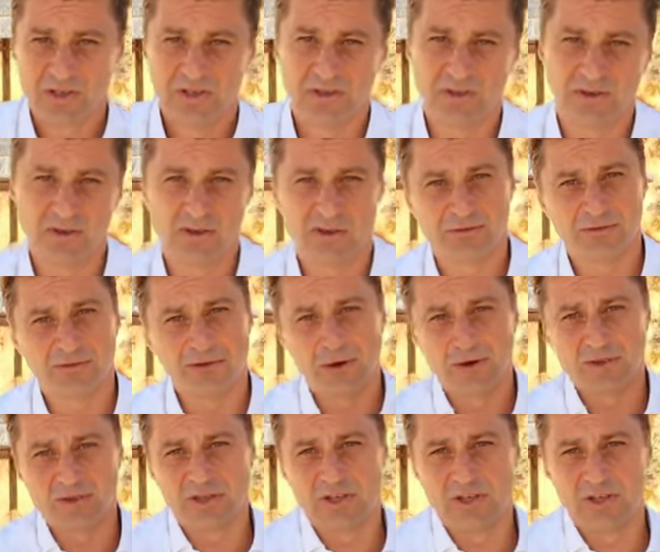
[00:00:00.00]
You know, you can
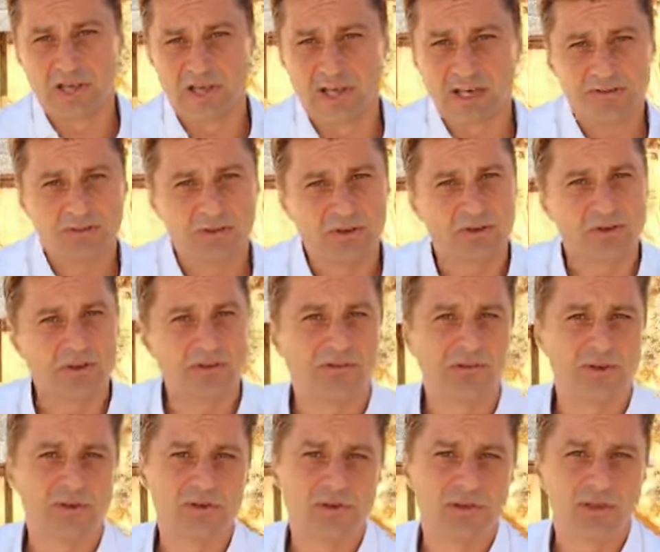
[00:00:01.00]
focus on the negative or you can
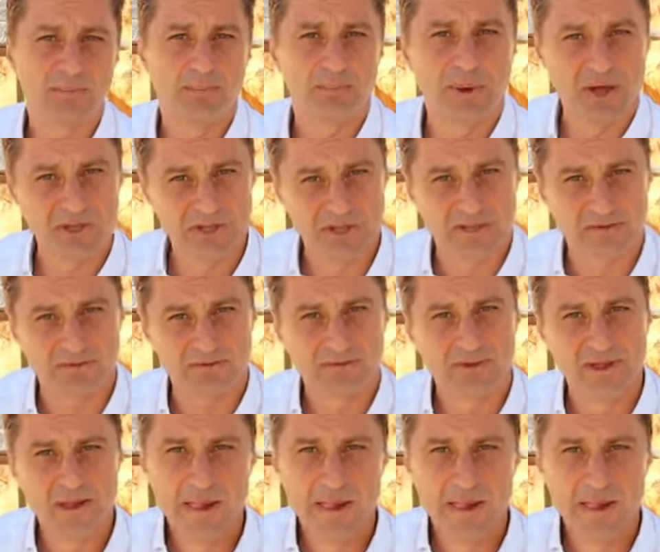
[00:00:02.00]
focus on the positive.